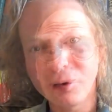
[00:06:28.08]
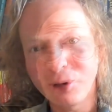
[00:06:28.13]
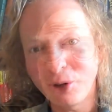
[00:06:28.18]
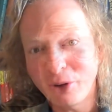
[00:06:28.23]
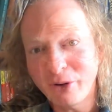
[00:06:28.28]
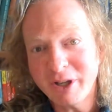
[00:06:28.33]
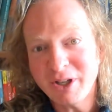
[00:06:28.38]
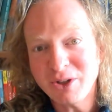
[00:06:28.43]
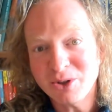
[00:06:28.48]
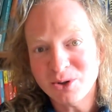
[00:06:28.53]

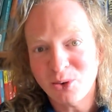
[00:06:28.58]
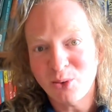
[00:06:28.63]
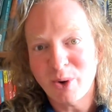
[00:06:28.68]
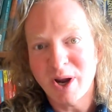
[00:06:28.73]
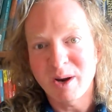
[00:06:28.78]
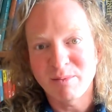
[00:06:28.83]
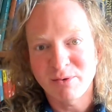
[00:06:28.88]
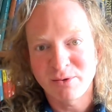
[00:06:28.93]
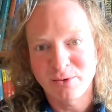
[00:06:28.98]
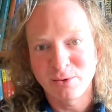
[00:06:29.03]
Learning to
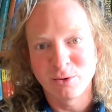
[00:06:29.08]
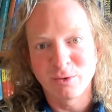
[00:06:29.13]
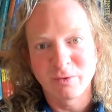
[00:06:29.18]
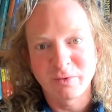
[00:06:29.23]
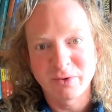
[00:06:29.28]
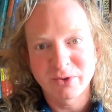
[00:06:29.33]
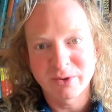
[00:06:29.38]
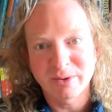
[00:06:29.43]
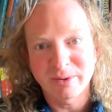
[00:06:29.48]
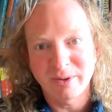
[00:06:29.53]
write
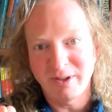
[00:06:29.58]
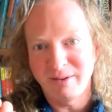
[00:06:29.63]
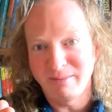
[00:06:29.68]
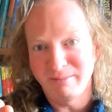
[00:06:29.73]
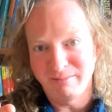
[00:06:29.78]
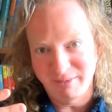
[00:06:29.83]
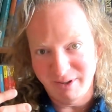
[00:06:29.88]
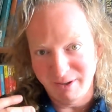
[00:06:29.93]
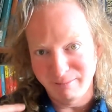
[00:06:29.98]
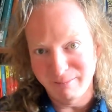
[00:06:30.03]
proofs,
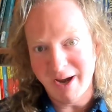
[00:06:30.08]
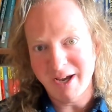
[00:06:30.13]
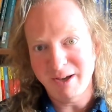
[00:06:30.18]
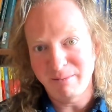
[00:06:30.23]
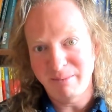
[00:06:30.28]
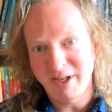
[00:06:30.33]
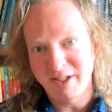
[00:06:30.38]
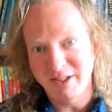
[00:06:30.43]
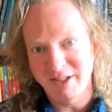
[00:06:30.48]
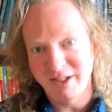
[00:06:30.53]
in, in my
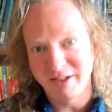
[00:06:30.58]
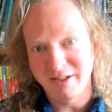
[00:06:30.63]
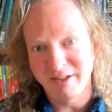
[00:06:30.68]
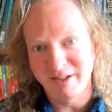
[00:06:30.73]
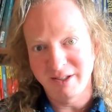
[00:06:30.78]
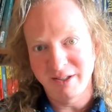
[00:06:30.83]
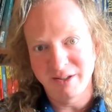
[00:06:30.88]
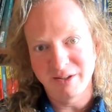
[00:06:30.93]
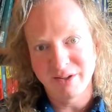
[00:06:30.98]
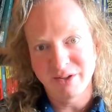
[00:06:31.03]
opinion,
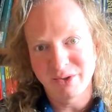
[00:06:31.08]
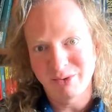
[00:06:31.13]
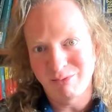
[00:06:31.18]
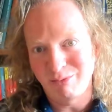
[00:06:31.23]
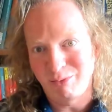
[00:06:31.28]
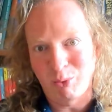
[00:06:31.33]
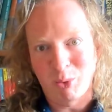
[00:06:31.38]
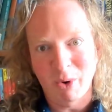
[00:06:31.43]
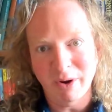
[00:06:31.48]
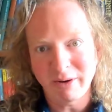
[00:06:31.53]
is
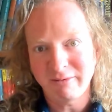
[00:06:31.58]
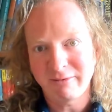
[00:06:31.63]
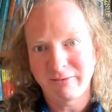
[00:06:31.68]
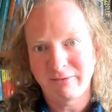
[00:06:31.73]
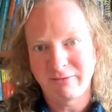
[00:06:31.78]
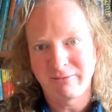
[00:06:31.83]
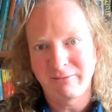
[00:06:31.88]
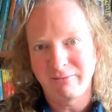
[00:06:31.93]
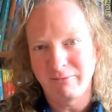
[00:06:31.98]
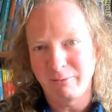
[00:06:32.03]
one
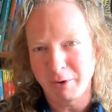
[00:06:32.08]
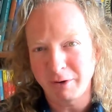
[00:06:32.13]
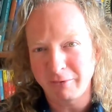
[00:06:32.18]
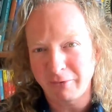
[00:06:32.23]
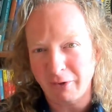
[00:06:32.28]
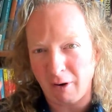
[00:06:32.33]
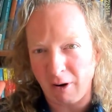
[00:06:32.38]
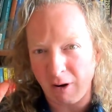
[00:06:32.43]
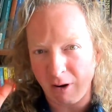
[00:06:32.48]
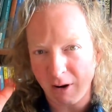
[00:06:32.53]
of one
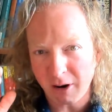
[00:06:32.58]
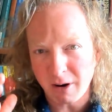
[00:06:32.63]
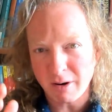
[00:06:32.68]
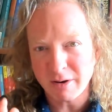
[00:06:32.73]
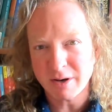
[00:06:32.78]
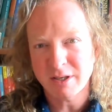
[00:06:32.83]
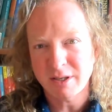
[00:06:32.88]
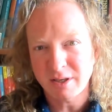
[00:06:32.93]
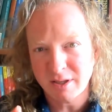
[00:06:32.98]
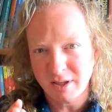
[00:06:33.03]
of the
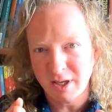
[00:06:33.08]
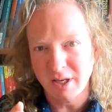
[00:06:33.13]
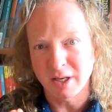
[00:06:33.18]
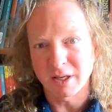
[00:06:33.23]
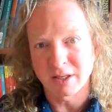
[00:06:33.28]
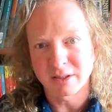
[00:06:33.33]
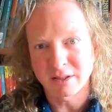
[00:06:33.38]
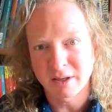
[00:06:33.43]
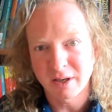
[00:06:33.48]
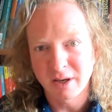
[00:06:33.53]
hardest
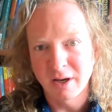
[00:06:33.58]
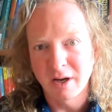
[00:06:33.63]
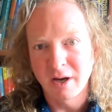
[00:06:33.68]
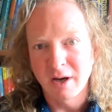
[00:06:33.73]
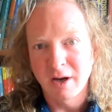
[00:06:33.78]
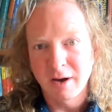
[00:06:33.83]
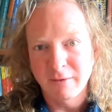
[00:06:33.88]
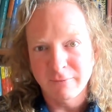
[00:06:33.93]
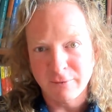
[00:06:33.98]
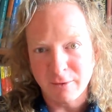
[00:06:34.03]
things
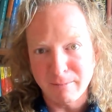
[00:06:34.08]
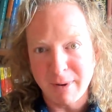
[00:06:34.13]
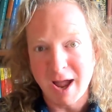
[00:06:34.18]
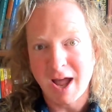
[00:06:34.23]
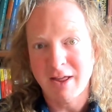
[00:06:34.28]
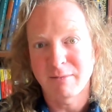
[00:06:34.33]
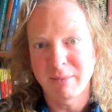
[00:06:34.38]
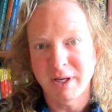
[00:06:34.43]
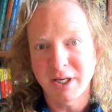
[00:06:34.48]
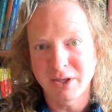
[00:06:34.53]
for
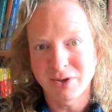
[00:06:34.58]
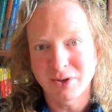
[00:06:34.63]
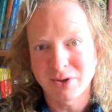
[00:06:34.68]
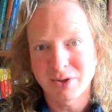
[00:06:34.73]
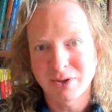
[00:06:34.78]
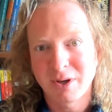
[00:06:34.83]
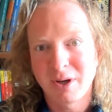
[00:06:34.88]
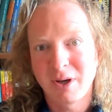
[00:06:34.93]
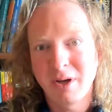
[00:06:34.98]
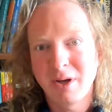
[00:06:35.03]
math
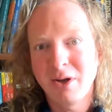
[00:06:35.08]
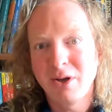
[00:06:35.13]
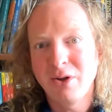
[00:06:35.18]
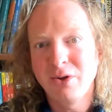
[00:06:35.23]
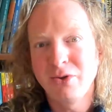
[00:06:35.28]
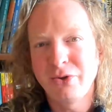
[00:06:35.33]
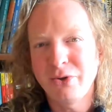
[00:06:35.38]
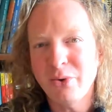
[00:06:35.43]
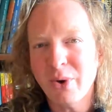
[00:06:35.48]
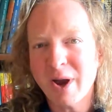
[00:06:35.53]
majors.
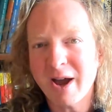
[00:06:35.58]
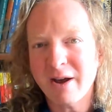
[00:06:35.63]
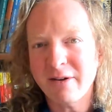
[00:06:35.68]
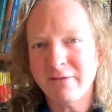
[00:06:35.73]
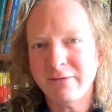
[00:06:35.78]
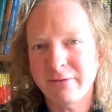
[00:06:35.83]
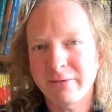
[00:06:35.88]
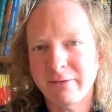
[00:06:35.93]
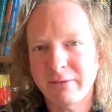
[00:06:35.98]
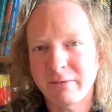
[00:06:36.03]
Do you
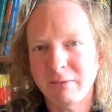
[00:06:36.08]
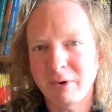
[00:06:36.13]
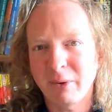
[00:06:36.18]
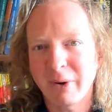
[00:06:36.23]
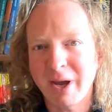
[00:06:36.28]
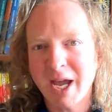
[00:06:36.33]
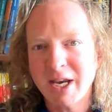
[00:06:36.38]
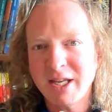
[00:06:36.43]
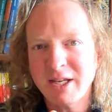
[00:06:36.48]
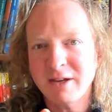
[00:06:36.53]
have you
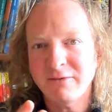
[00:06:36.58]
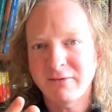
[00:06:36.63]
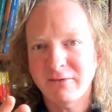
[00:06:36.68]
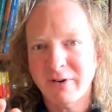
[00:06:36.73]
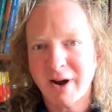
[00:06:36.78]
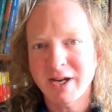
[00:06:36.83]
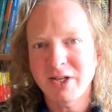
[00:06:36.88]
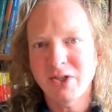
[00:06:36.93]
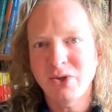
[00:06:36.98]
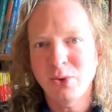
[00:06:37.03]
know, any
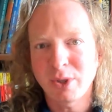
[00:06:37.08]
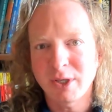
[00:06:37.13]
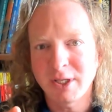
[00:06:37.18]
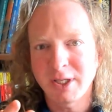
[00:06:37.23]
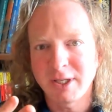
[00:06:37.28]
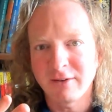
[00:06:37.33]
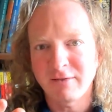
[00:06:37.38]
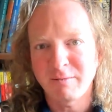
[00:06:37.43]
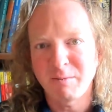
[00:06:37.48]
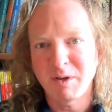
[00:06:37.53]
advice you can
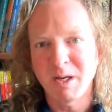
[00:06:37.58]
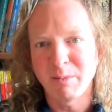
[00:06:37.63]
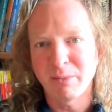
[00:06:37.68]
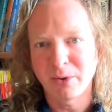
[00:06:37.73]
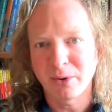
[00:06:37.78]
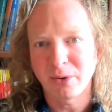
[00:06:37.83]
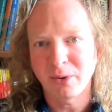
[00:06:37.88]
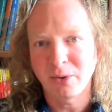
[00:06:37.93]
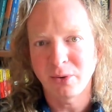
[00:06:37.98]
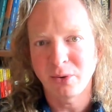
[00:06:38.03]
give
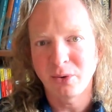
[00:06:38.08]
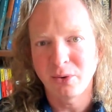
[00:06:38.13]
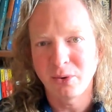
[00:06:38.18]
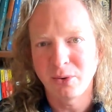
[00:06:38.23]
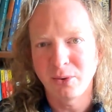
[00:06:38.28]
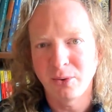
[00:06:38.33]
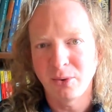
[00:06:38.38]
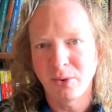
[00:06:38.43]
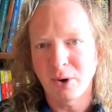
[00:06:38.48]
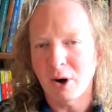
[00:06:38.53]
people
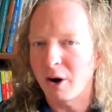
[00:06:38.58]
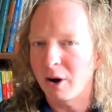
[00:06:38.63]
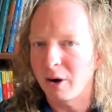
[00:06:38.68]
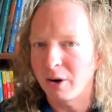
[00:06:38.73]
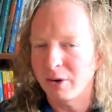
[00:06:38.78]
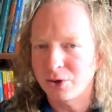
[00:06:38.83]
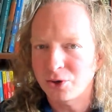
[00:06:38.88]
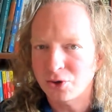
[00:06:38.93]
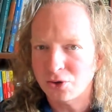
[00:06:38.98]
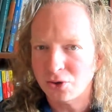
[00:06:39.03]
who
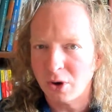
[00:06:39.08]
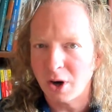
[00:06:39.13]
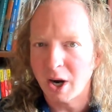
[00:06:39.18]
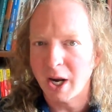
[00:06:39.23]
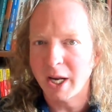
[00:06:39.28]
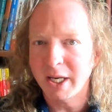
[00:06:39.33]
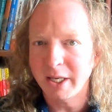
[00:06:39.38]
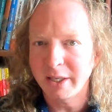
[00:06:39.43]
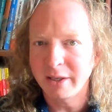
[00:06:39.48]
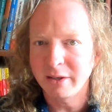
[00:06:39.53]
are
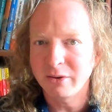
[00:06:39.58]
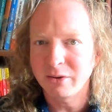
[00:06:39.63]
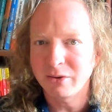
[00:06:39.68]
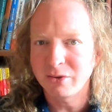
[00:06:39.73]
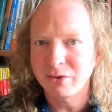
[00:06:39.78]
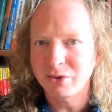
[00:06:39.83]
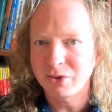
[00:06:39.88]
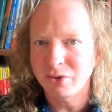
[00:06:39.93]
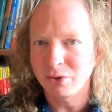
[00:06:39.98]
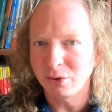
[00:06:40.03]
trying
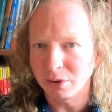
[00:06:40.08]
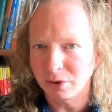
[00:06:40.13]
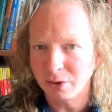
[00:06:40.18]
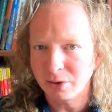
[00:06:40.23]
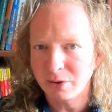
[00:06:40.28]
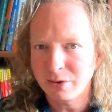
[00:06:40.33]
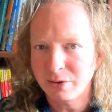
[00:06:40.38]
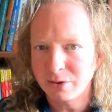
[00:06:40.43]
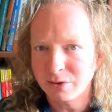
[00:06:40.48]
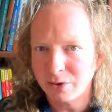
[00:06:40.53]
to
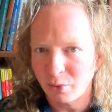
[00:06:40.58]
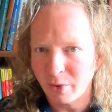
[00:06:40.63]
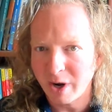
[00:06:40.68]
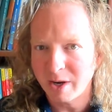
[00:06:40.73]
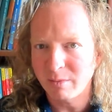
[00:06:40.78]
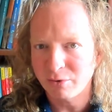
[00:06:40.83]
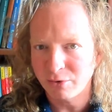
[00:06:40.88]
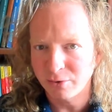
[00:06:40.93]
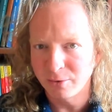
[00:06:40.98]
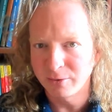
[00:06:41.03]
learn to
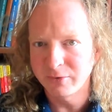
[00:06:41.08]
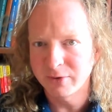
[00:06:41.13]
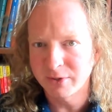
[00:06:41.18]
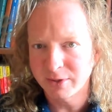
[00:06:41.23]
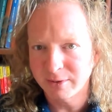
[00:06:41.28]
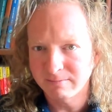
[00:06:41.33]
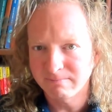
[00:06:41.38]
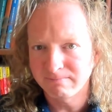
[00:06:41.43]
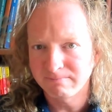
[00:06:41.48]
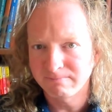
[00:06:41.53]
write
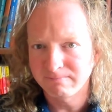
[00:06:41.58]
proofs?